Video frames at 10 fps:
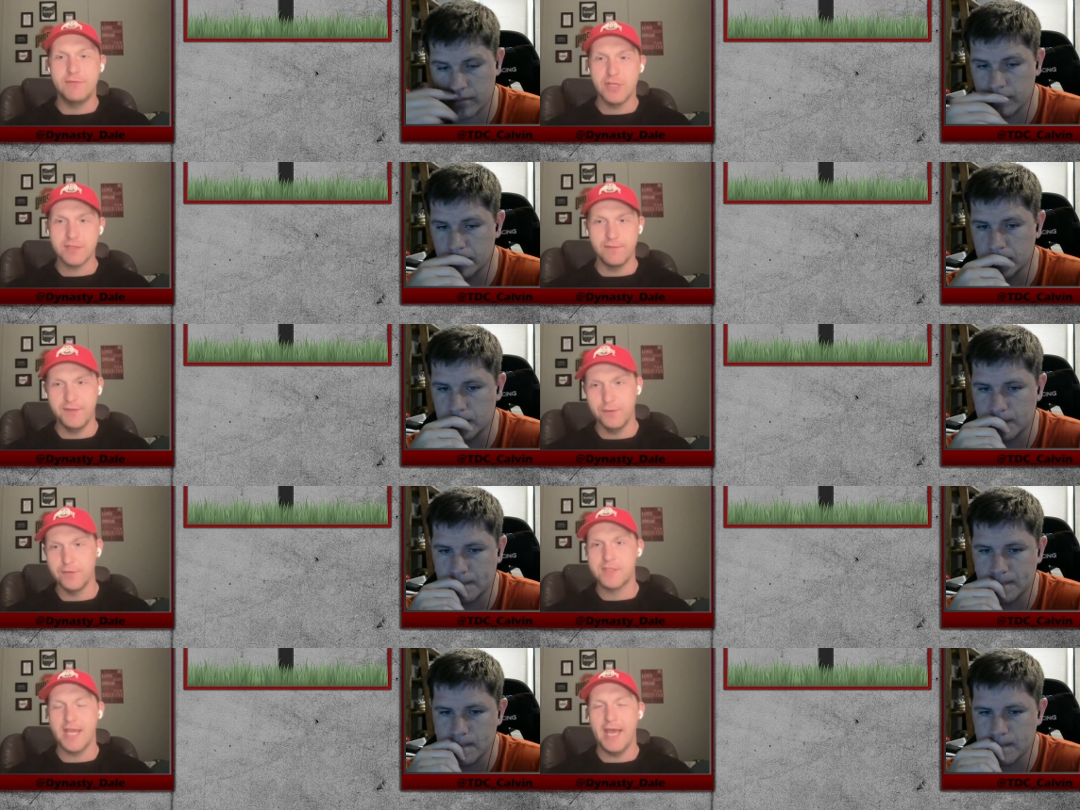Speaker 1: I'm Justin
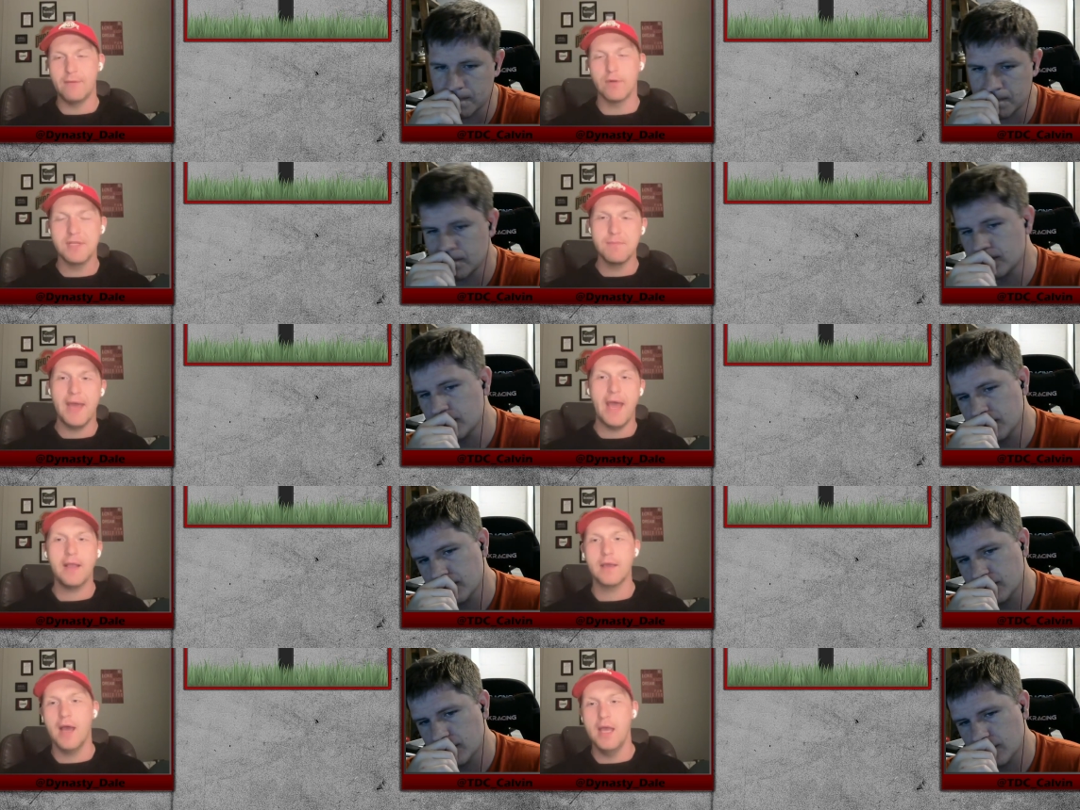Fields. At running
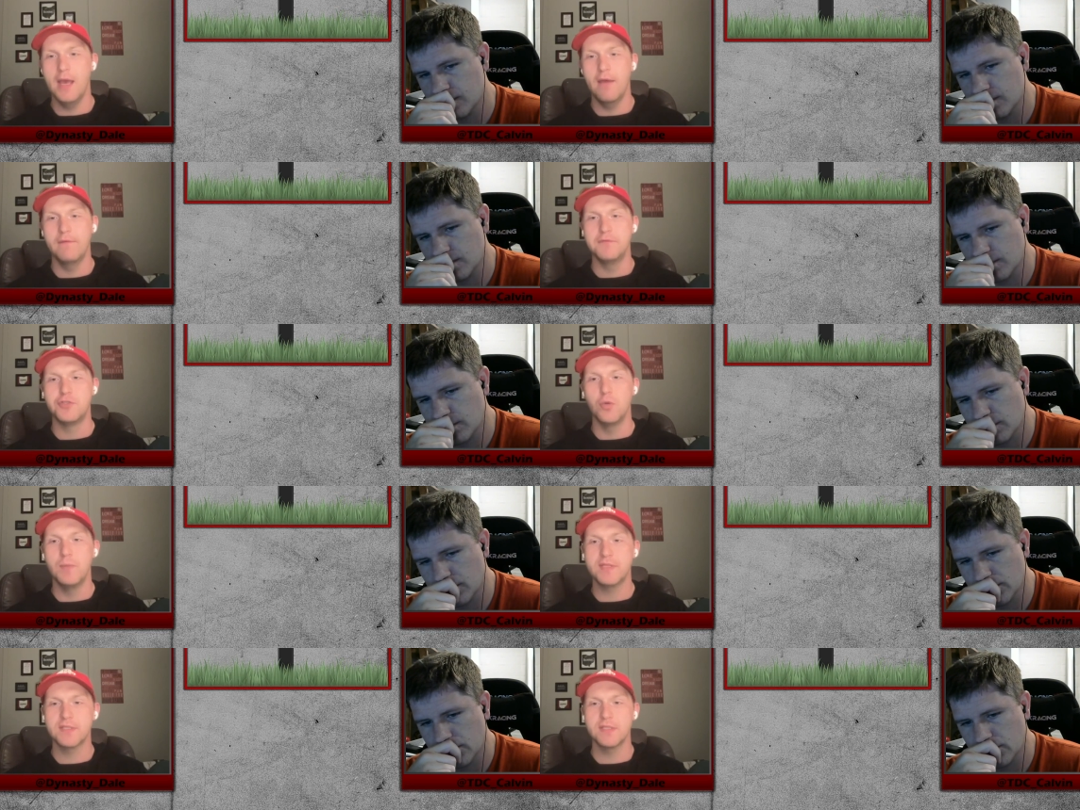back, I have
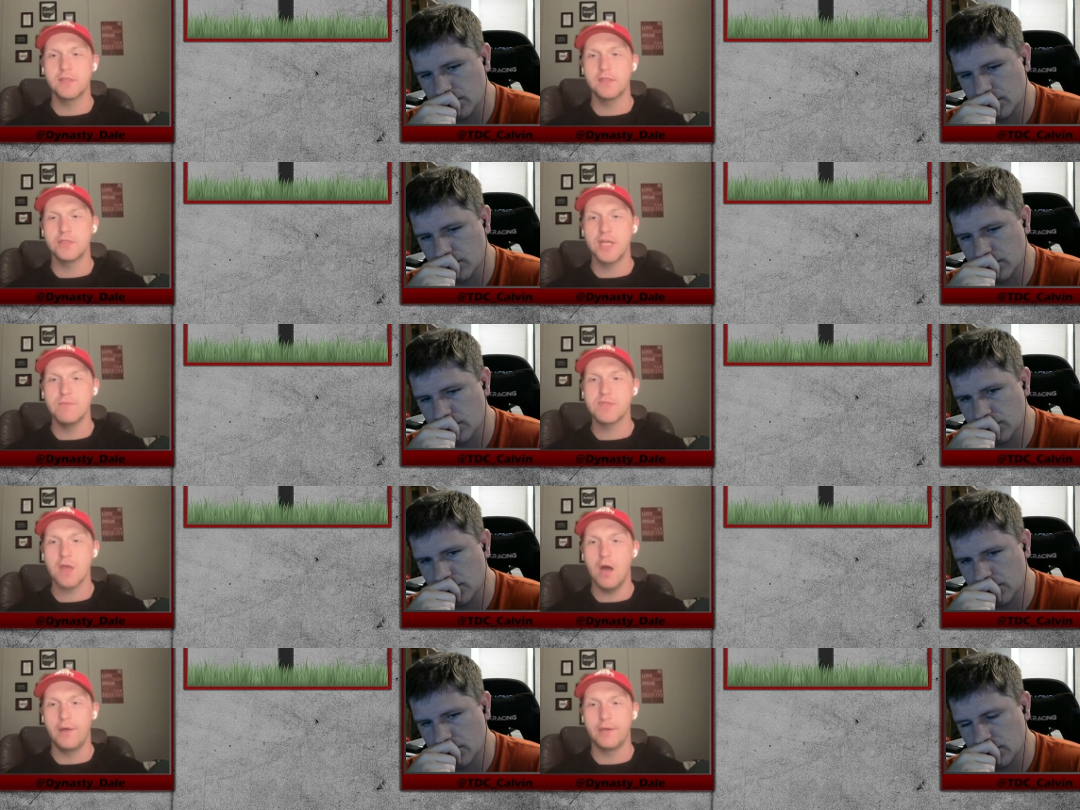Joe Mixon,
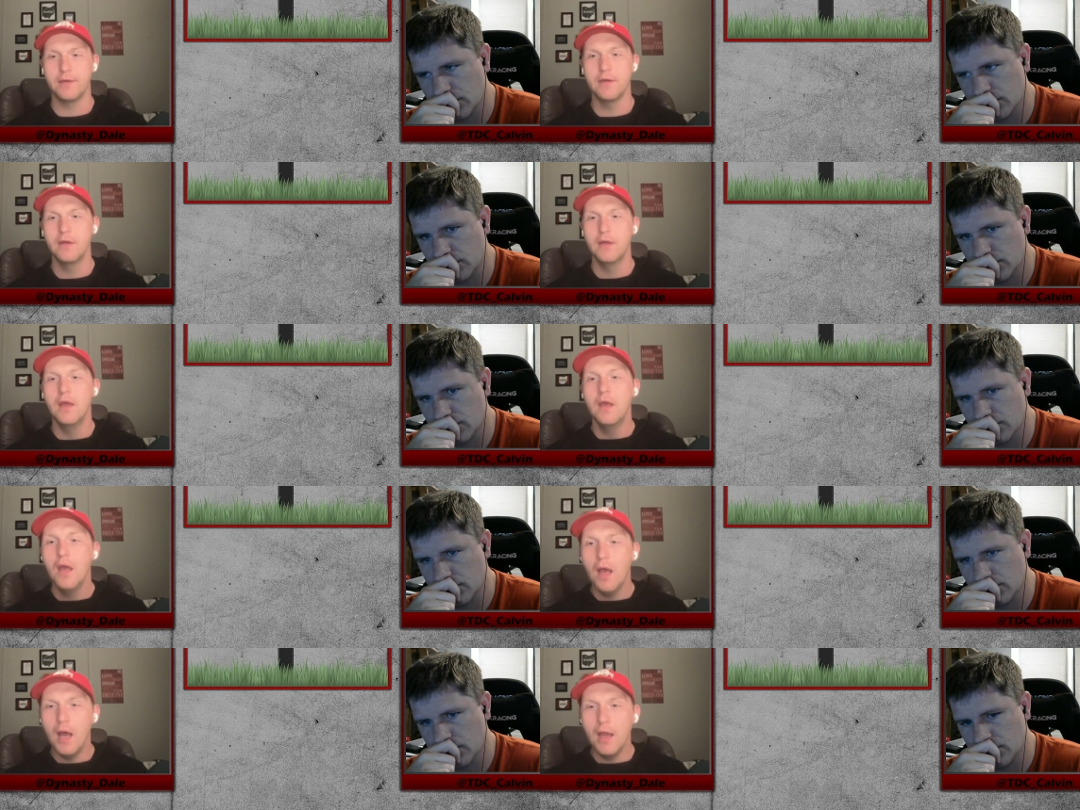James Conner,
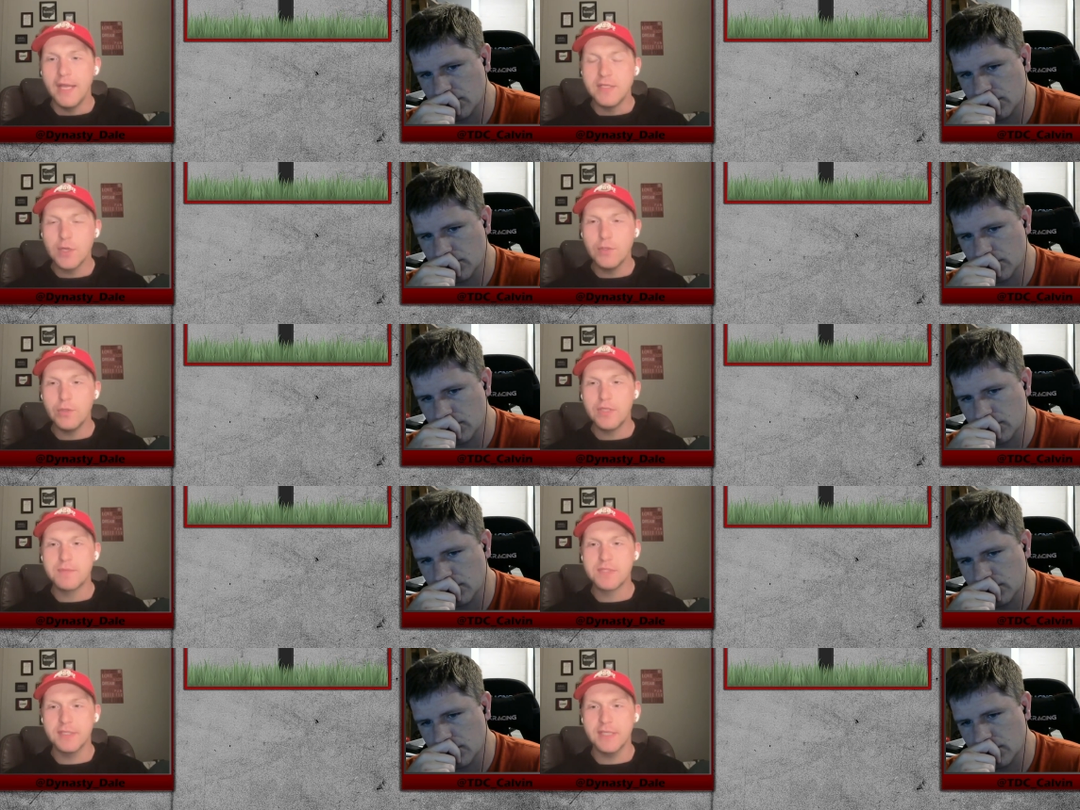uh, Antonio
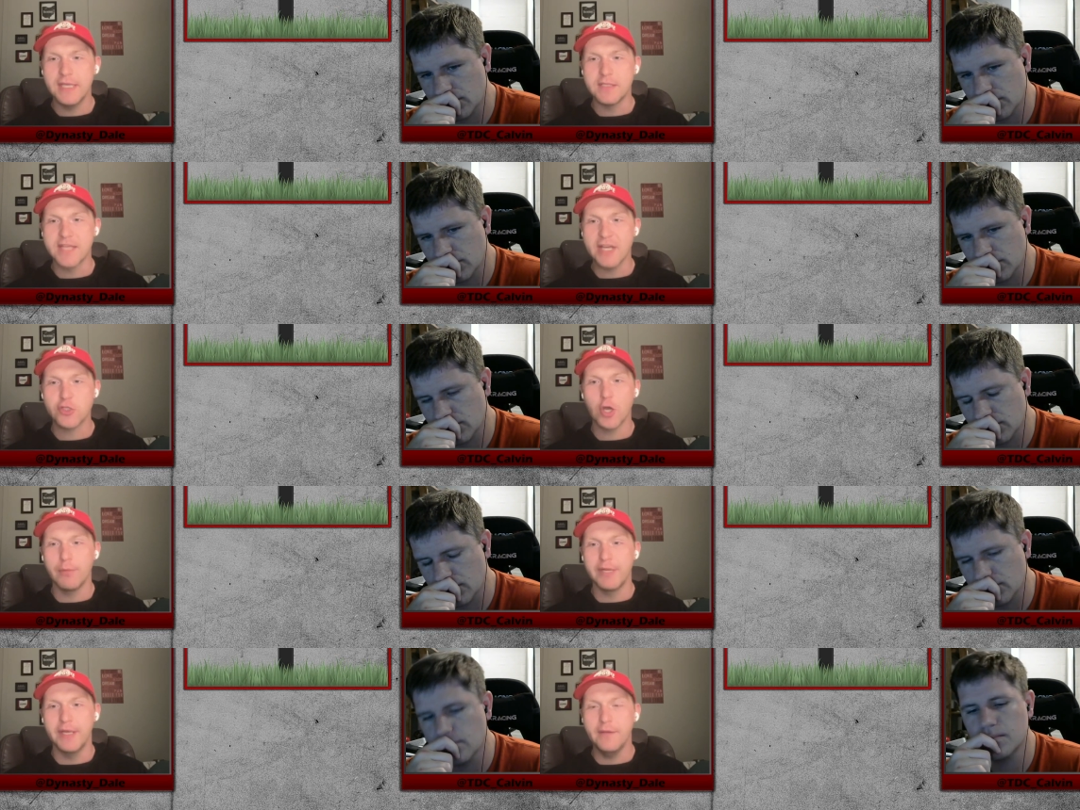Gibson, and Zach
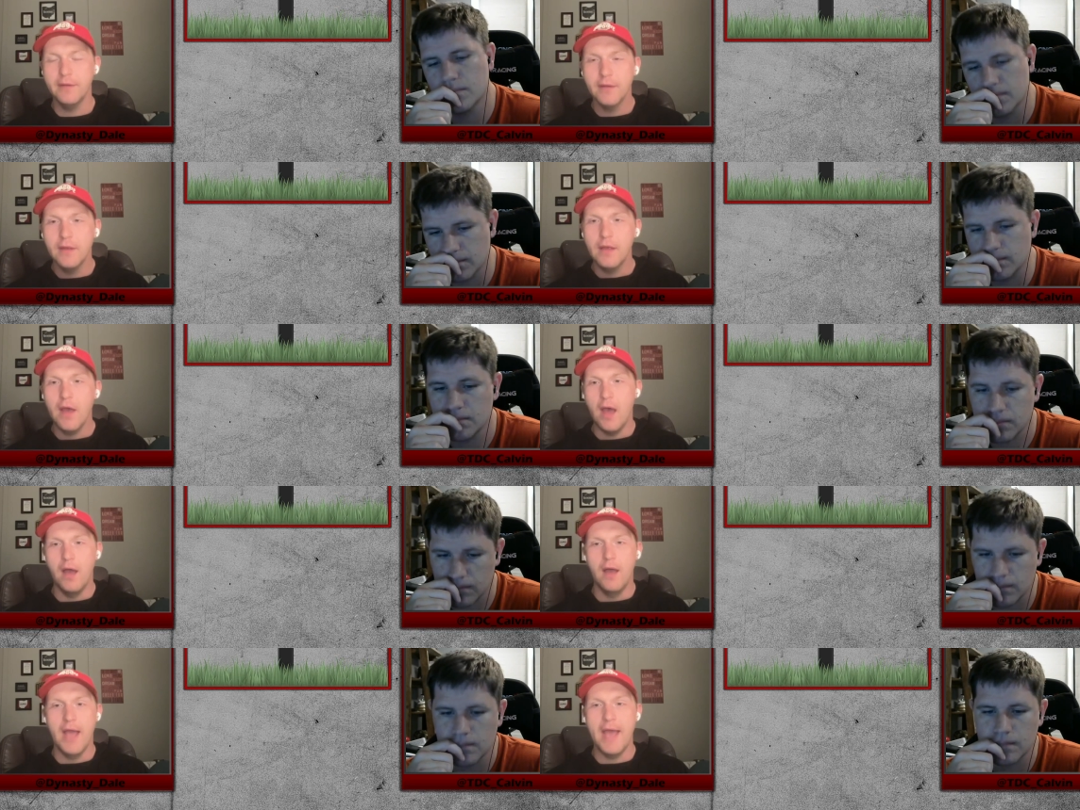Charbonnet.
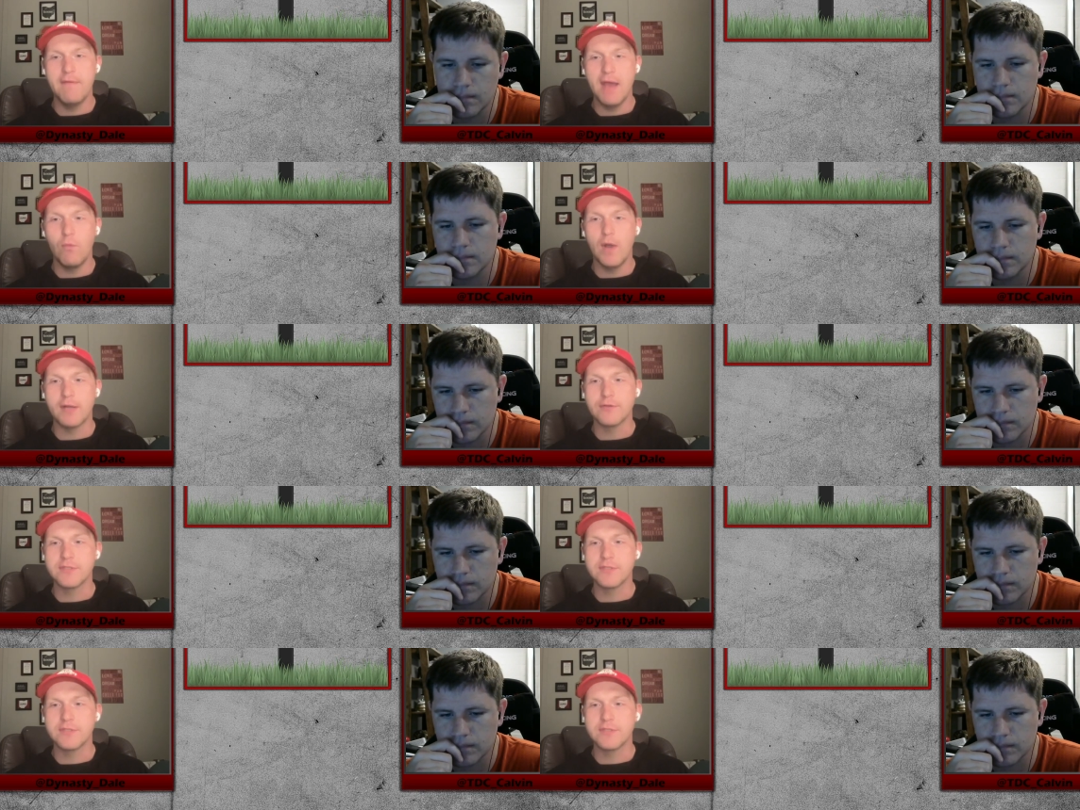Uh, at, at wide